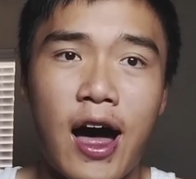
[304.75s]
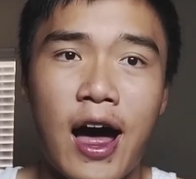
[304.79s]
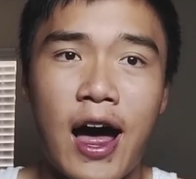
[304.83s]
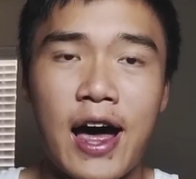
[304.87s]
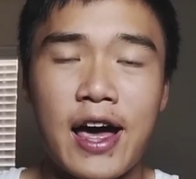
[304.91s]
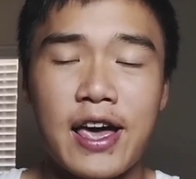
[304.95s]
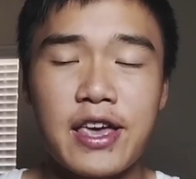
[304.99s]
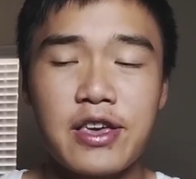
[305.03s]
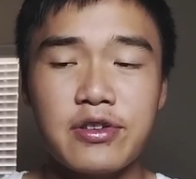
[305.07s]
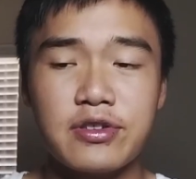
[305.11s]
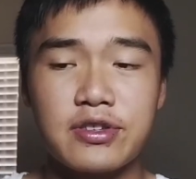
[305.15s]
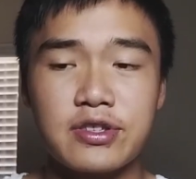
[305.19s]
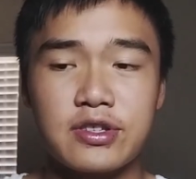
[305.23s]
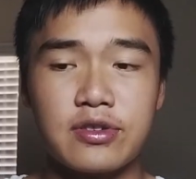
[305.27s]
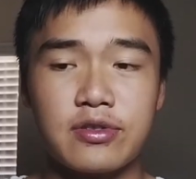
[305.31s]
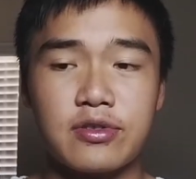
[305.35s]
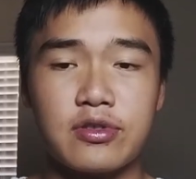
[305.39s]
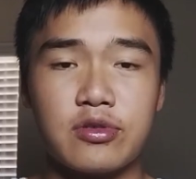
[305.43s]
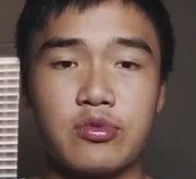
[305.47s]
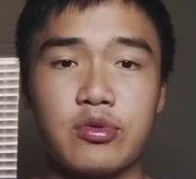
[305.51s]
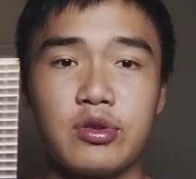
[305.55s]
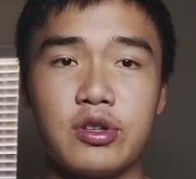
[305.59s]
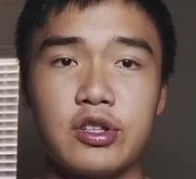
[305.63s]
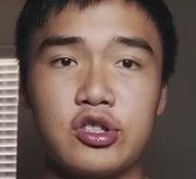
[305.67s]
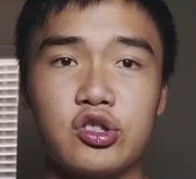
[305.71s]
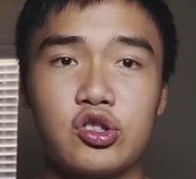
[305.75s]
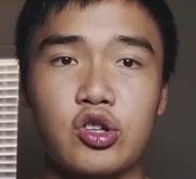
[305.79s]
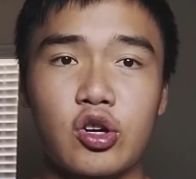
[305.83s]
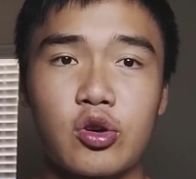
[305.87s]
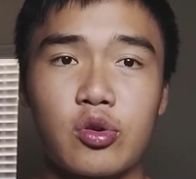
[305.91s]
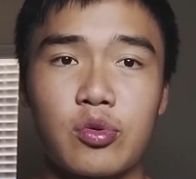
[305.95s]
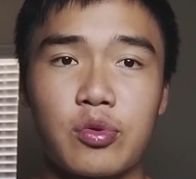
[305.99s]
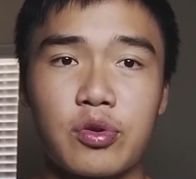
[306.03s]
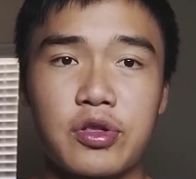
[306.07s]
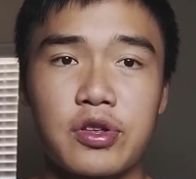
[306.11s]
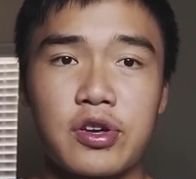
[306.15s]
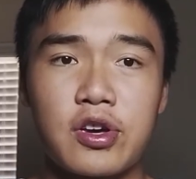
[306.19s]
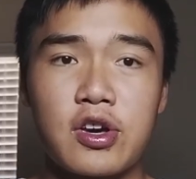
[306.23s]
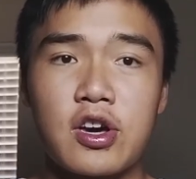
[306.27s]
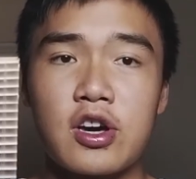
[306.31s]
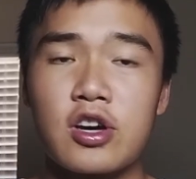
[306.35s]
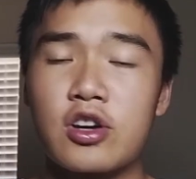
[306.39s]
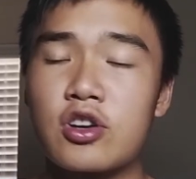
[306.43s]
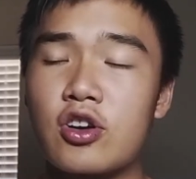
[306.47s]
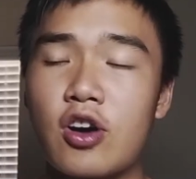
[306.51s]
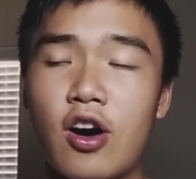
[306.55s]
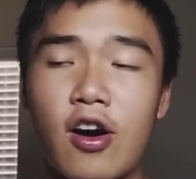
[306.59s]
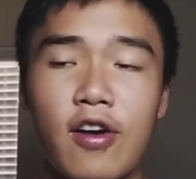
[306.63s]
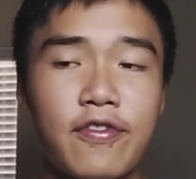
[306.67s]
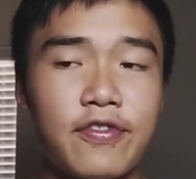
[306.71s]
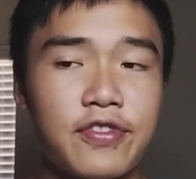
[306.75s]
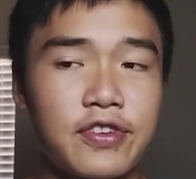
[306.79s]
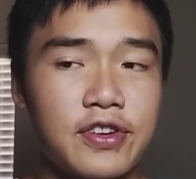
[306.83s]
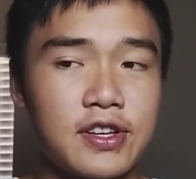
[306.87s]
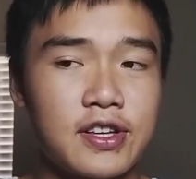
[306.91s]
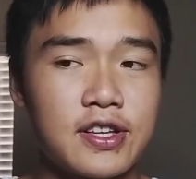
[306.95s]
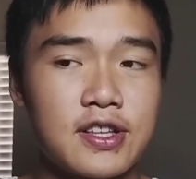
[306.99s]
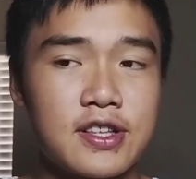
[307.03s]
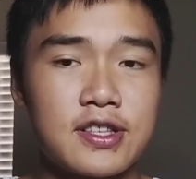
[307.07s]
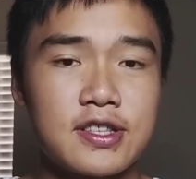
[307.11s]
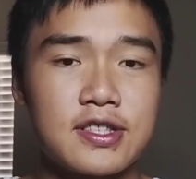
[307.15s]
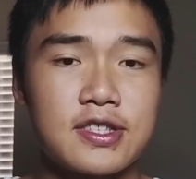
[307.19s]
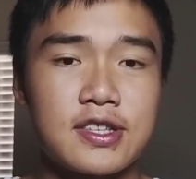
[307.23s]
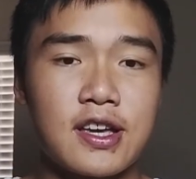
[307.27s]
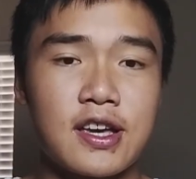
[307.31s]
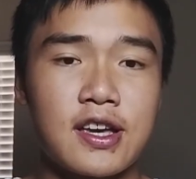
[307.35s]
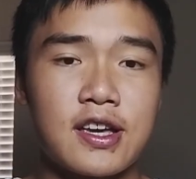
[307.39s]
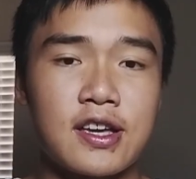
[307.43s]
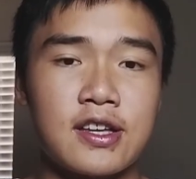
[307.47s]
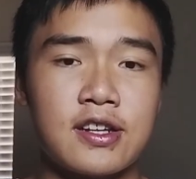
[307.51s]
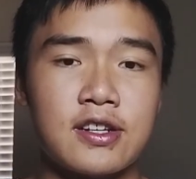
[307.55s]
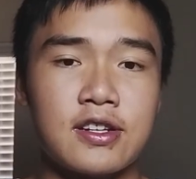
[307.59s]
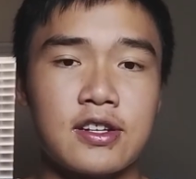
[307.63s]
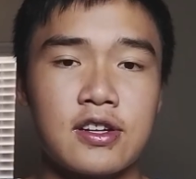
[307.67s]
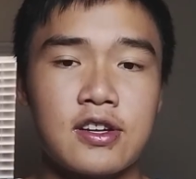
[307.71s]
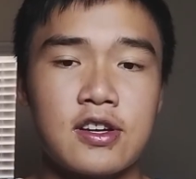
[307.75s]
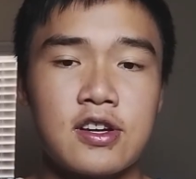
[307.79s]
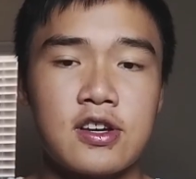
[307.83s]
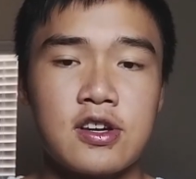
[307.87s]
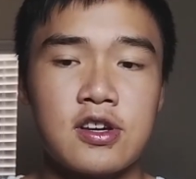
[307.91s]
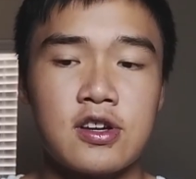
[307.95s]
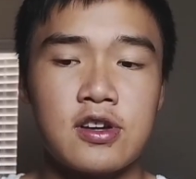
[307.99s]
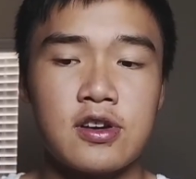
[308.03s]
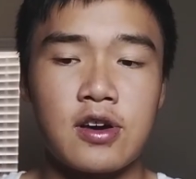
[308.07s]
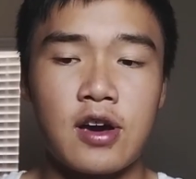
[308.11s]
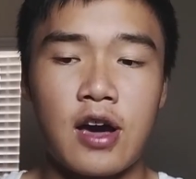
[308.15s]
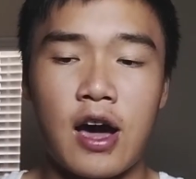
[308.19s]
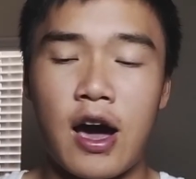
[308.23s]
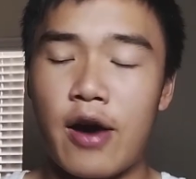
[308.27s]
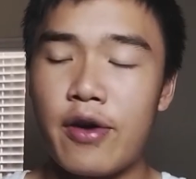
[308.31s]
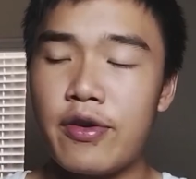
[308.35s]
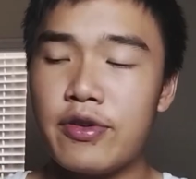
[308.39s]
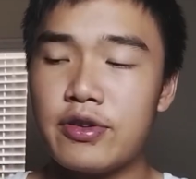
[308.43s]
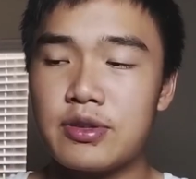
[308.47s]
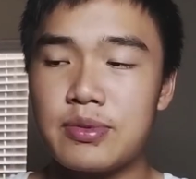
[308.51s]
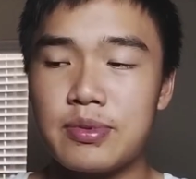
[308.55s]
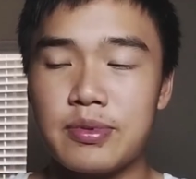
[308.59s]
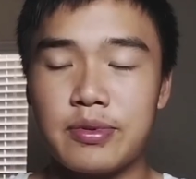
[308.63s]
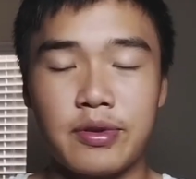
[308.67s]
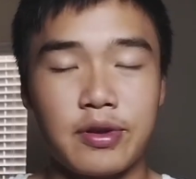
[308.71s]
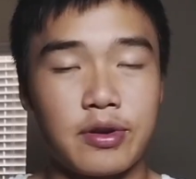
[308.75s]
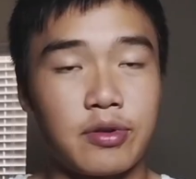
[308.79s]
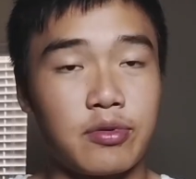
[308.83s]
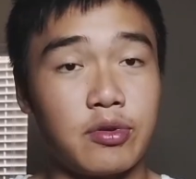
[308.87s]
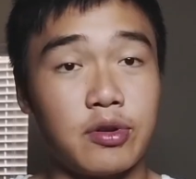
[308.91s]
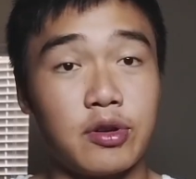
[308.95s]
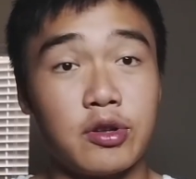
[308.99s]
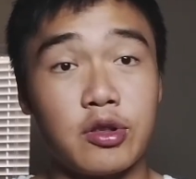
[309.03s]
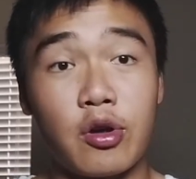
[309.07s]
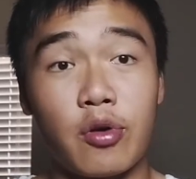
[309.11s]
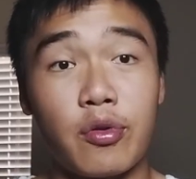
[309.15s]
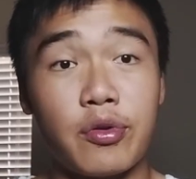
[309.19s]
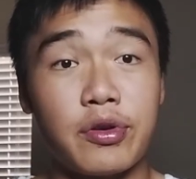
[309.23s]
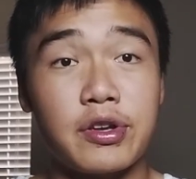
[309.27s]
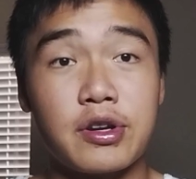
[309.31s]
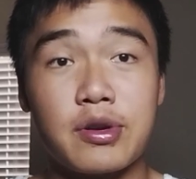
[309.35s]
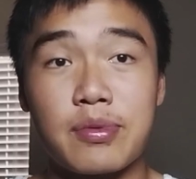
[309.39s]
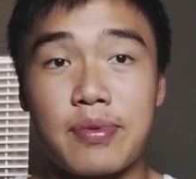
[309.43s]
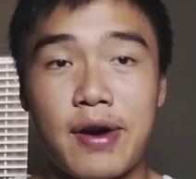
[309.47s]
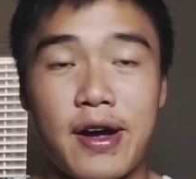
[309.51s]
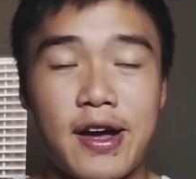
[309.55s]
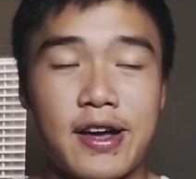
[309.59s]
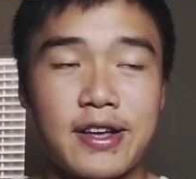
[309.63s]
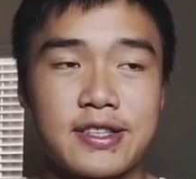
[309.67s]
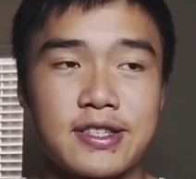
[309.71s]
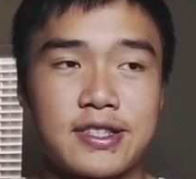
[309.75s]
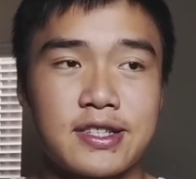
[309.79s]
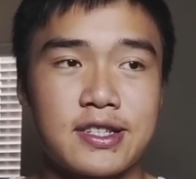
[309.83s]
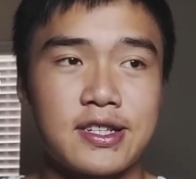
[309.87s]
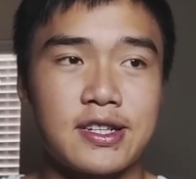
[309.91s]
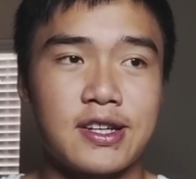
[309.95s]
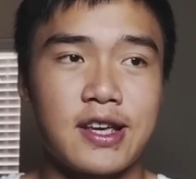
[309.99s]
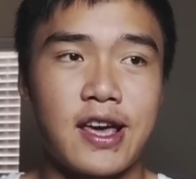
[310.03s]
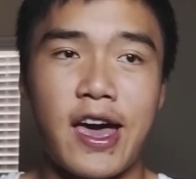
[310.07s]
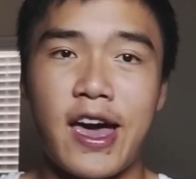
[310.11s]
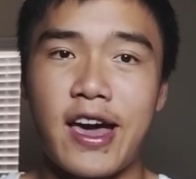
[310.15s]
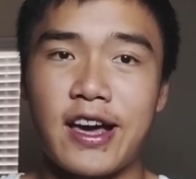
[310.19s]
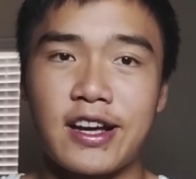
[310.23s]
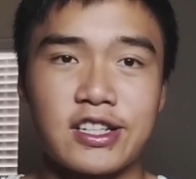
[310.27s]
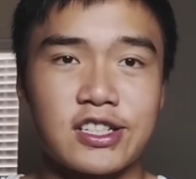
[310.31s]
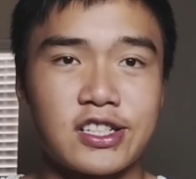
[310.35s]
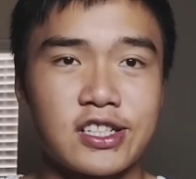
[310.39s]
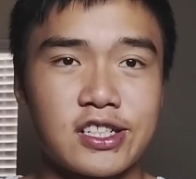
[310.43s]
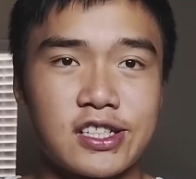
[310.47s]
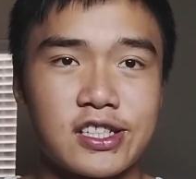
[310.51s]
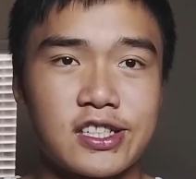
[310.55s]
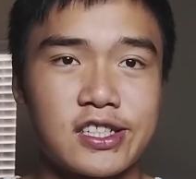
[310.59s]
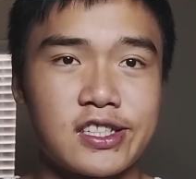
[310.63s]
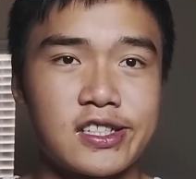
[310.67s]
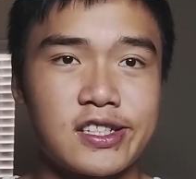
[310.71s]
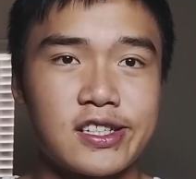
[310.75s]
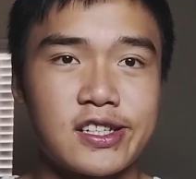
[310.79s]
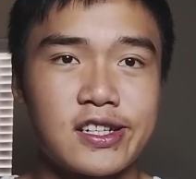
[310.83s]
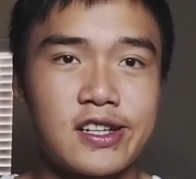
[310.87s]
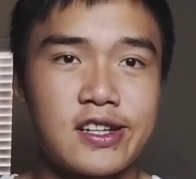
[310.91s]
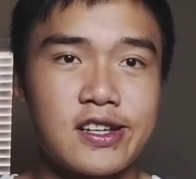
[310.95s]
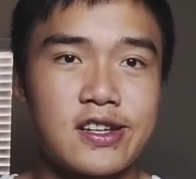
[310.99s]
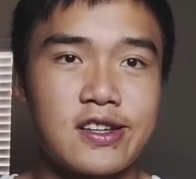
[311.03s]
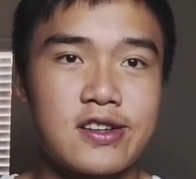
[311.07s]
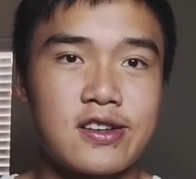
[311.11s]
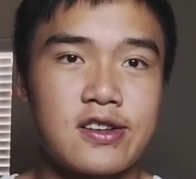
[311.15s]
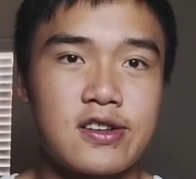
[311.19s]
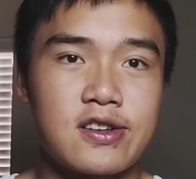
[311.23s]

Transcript: I used to really struggle with confidence, and I used to be like really lonely, depressed, anxious.